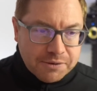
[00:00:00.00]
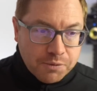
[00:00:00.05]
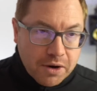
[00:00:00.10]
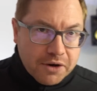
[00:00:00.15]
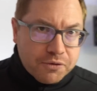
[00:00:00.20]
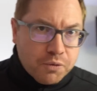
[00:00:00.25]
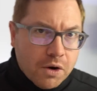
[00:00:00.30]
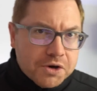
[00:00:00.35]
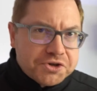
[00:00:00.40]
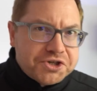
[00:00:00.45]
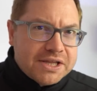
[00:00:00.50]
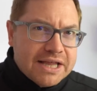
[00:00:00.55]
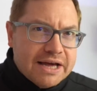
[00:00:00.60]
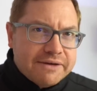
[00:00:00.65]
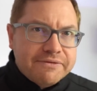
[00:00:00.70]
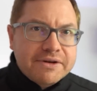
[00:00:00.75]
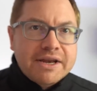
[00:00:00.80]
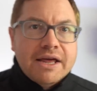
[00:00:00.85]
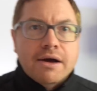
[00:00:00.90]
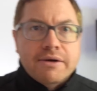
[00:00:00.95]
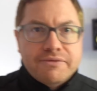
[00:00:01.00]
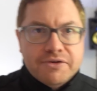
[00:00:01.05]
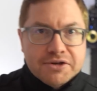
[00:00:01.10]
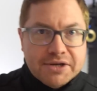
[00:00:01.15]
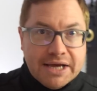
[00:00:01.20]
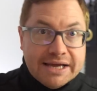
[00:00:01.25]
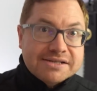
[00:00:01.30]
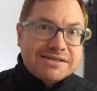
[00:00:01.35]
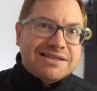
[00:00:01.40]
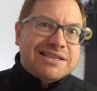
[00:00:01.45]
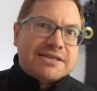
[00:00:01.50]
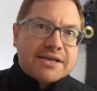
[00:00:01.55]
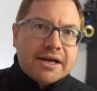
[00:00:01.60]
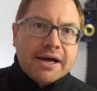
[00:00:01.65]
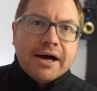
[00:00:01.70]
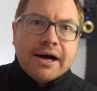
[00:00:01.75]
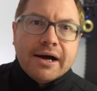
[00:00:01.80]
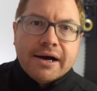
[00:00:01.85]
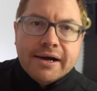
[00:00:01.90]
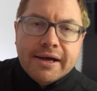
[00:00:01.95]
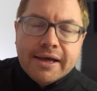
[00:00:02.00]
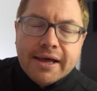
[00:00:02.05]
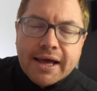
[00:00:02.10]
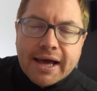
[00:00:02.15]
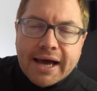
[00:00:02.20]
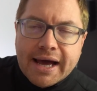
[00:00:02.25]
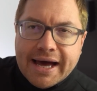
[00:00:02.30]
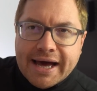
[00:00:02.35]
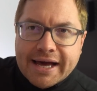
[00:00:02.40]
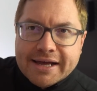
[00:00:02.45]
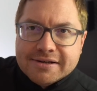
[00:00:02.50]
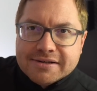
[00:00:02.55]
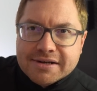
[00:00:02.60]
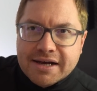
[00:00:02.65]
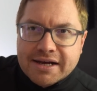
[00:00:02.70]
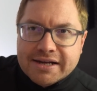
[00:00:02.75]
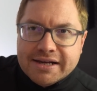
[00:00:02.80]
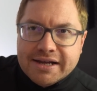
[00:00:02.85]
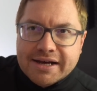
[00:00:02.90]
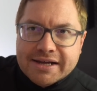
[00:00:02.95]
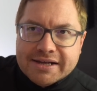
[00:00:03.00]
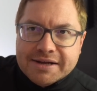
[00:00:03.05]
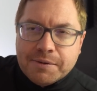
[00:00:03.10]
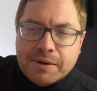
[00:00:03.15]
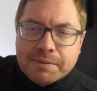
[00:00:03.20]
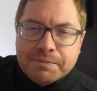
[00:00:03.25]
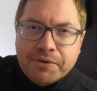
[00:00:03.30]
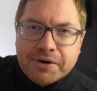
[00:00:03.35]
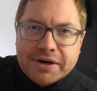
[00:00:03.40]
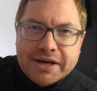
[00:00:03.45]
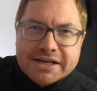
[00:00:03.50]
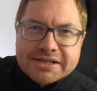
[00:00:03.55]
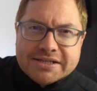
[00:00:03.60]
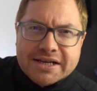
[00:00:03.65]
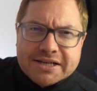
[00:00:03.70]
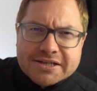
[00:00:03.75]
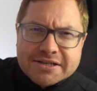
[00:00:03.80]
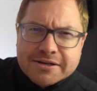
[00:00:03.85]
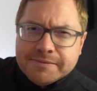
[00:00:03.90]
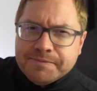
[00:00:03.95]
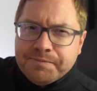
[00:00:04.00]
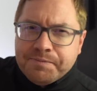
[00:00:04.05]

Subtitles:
Worth watching that video if you're into this car. And at one point he says,